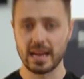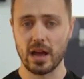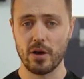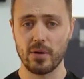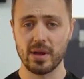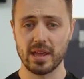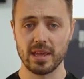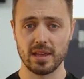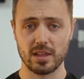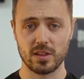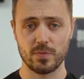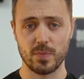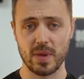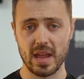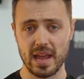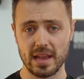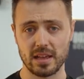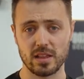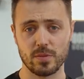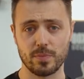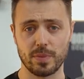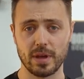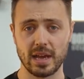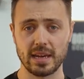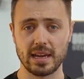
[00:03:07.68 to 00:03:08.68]
Now here's me
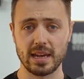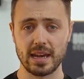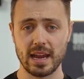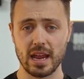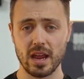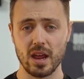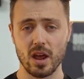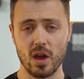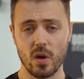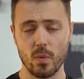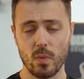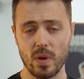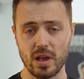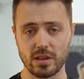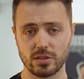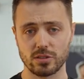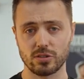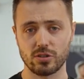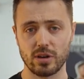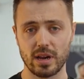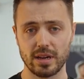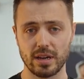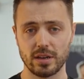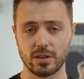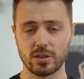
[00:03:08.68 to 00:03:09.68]
explaining it whilst
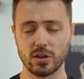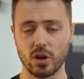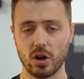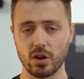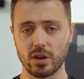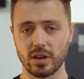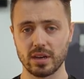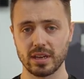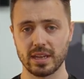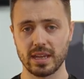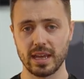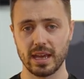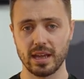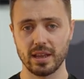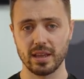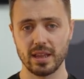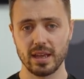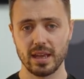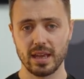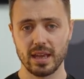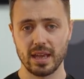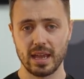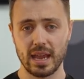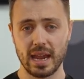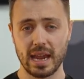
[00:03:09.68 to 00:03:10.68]
training Jordan Gill
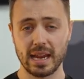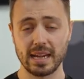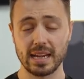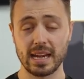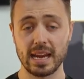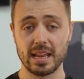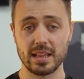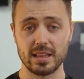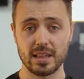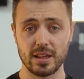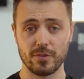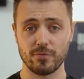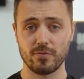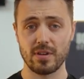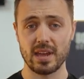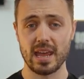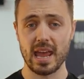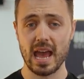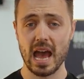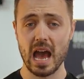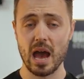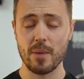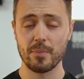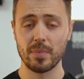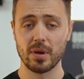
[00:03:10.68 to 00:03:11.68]
in his
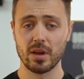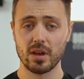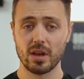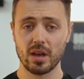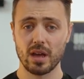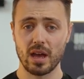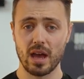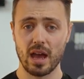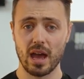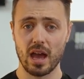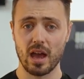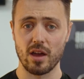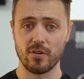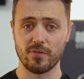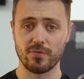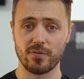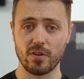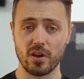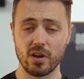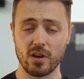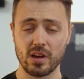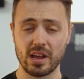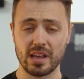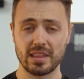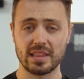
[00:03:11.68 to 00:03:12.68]
rehab uh,
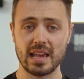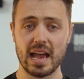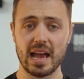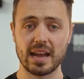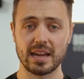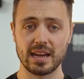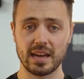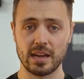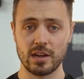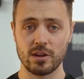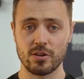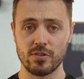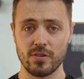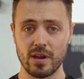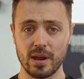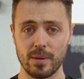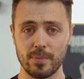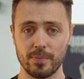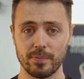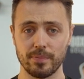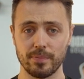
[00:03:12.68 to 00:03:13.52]
for his hand injury.